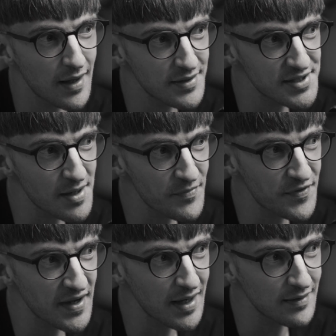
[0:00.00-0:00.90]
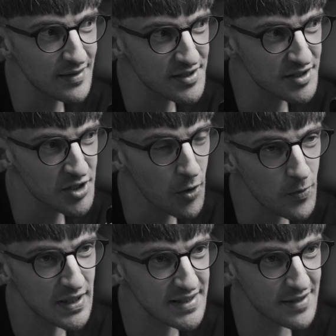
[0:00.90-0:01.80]
something that's
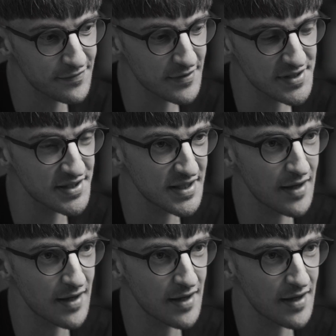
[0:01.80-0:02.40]
totally different to the